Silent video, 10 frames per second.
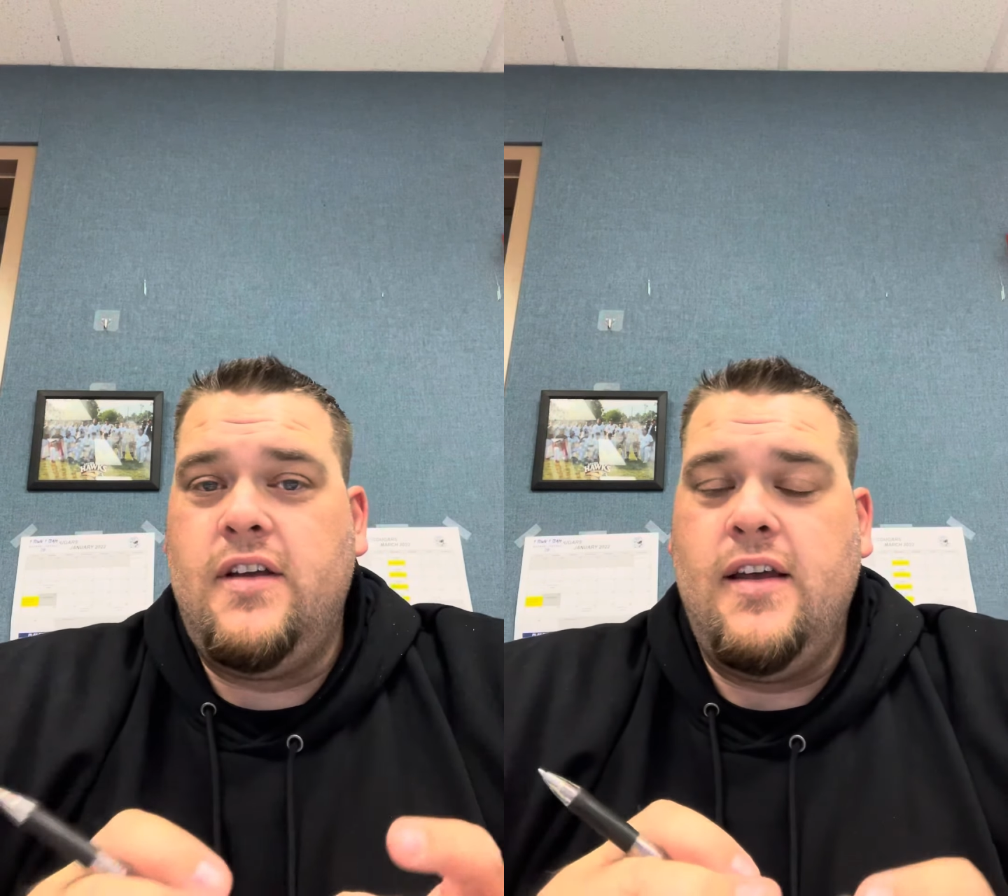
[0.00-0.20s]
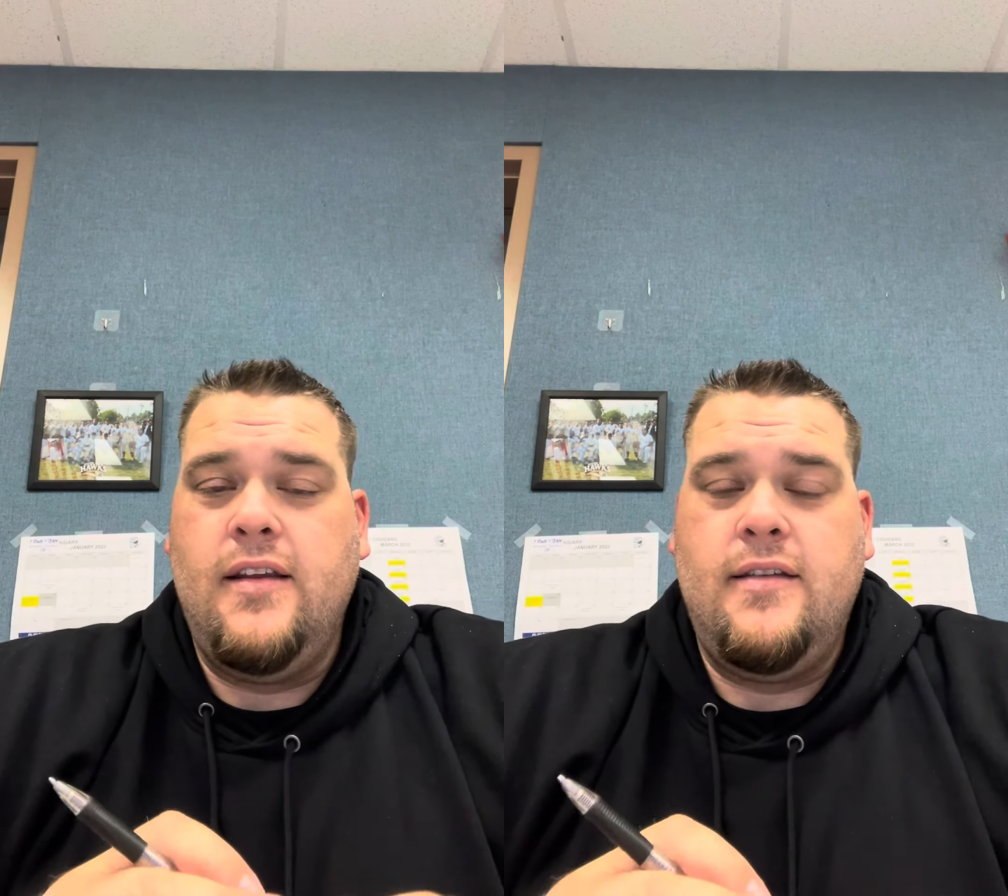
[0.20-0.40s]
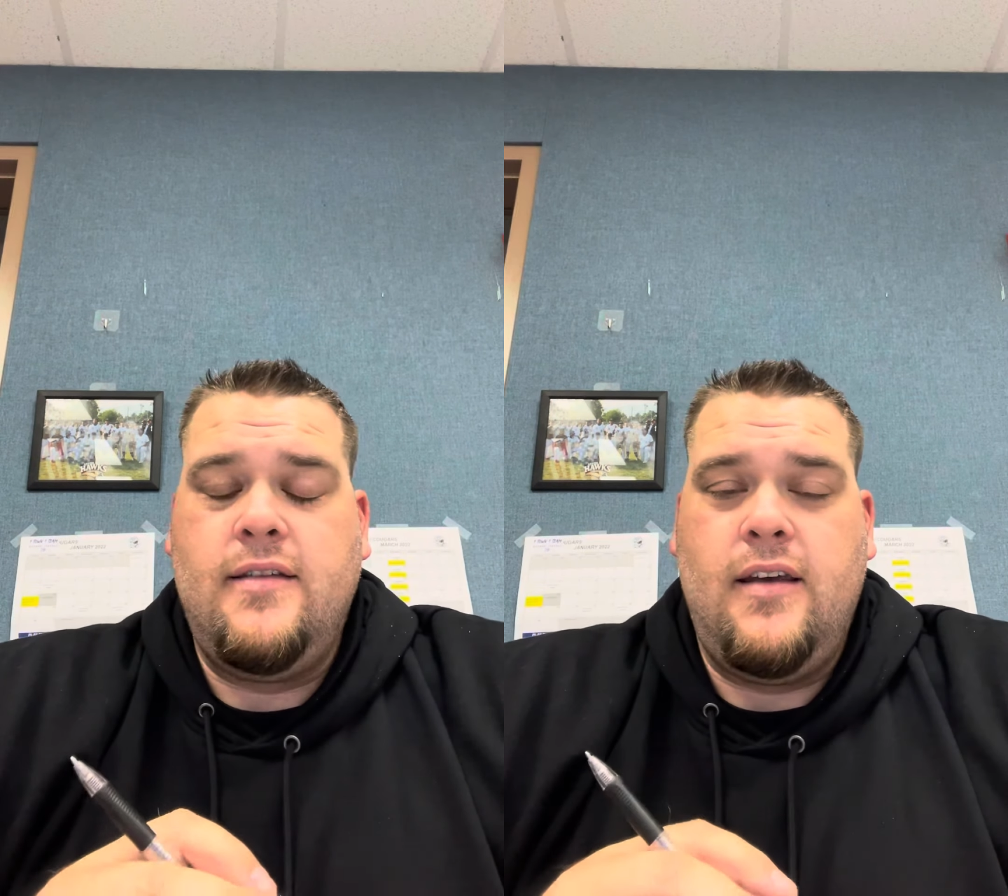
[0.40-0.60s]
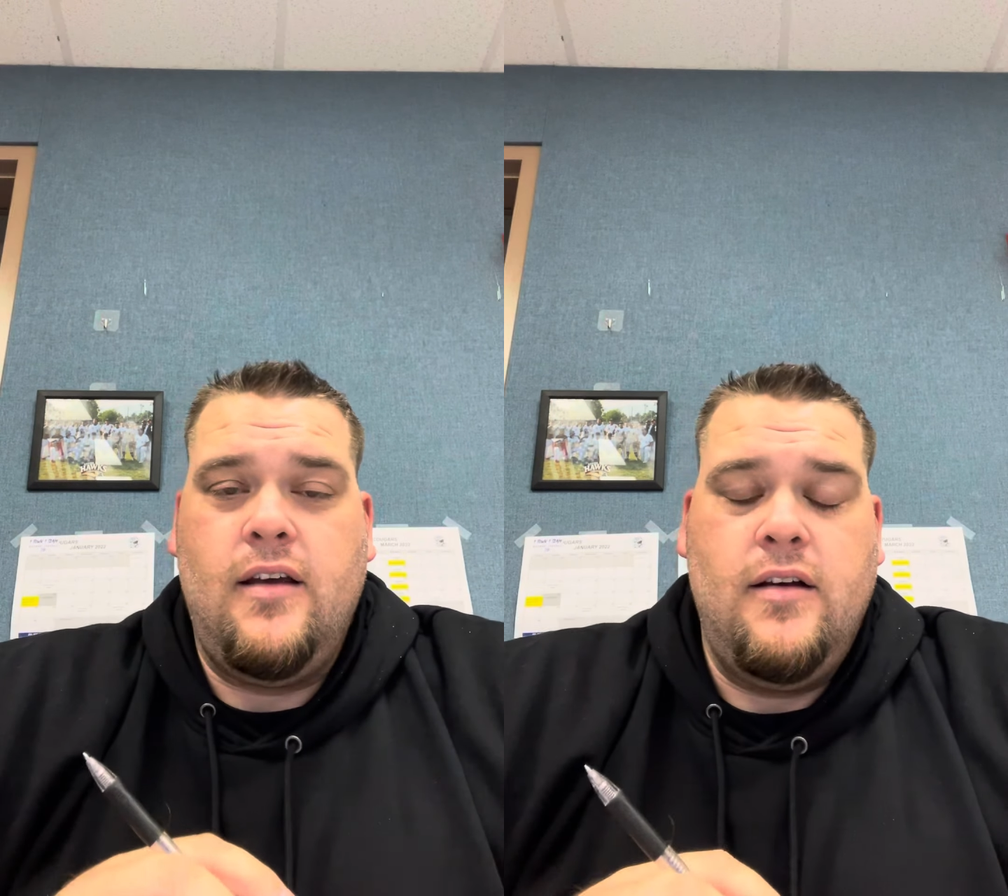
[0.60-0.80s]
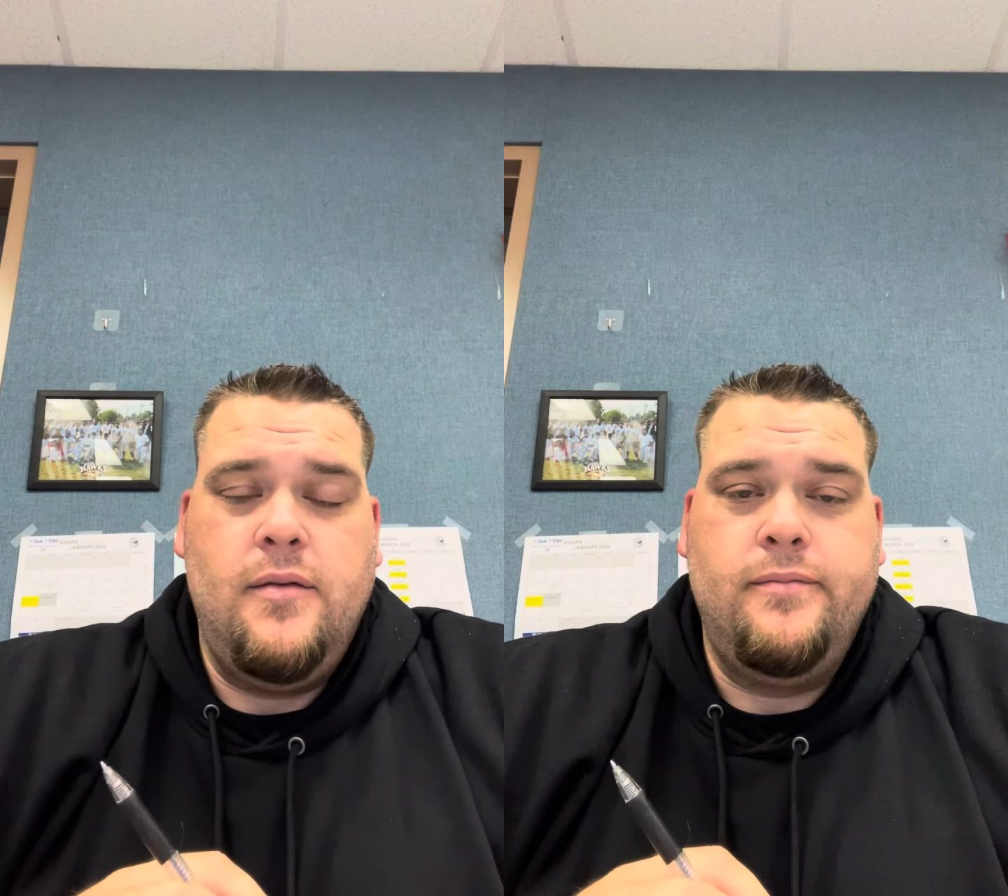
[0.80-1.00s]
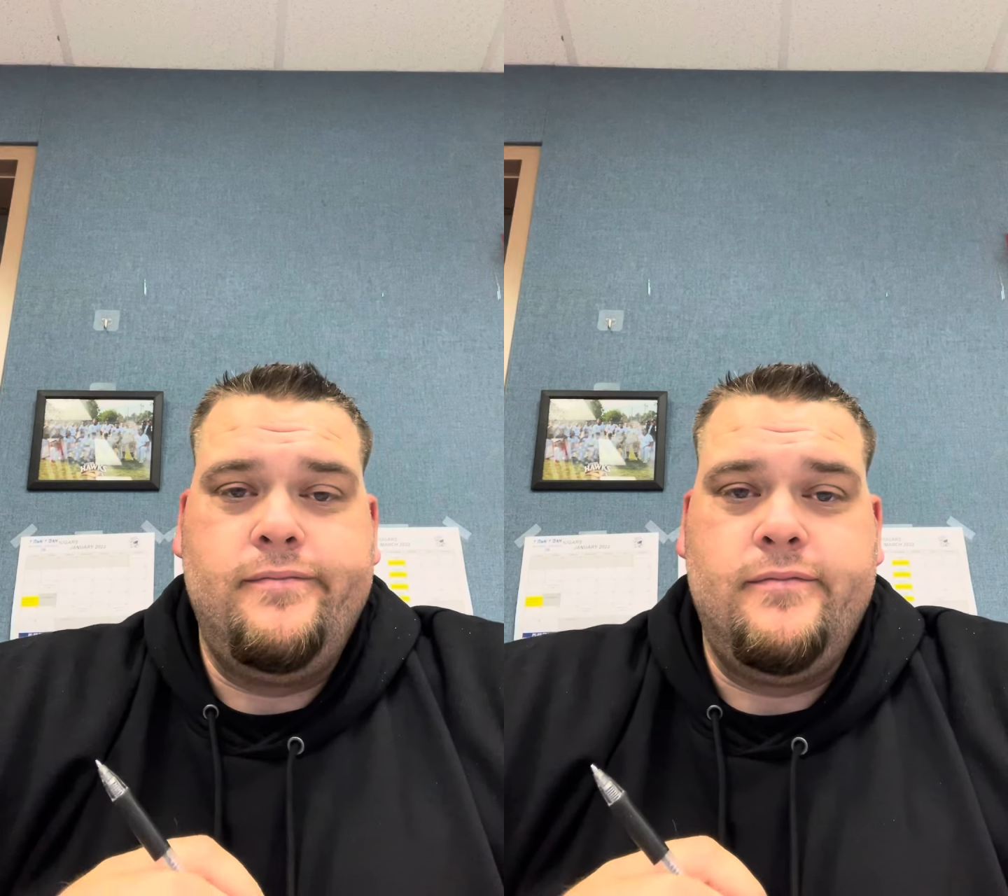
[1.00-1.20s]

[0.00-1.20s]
kids um,